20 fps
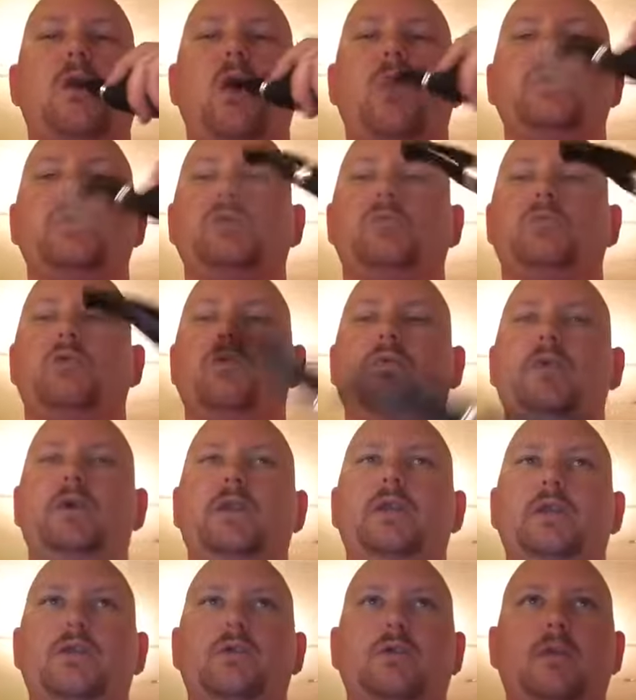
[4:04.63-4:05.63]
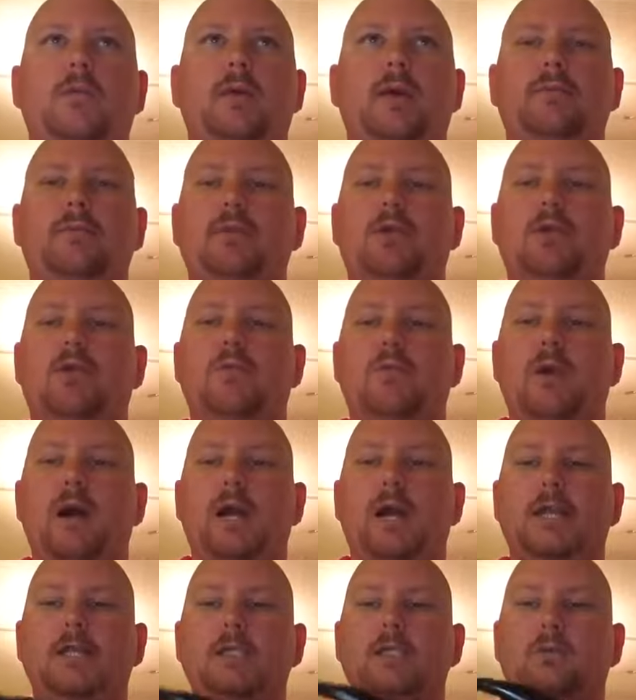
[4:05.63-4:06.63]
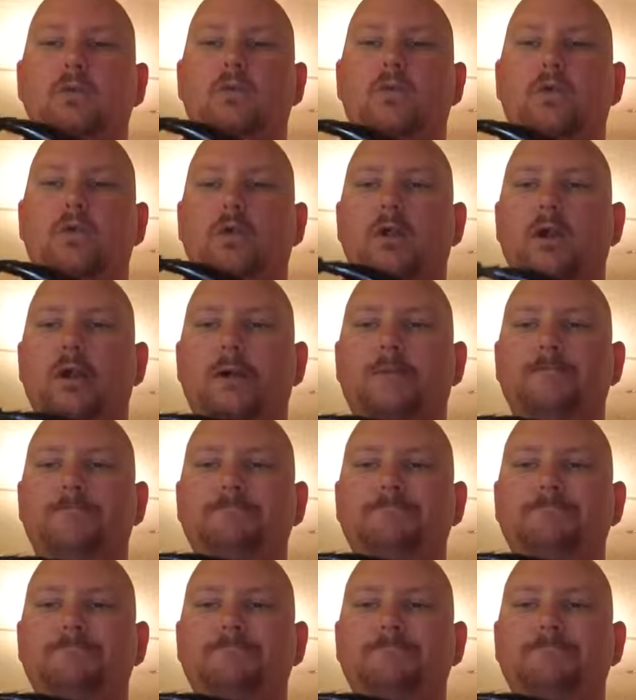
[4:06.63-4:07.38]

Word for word: Some more 1Q, and I'm going to have to go buy some more uh,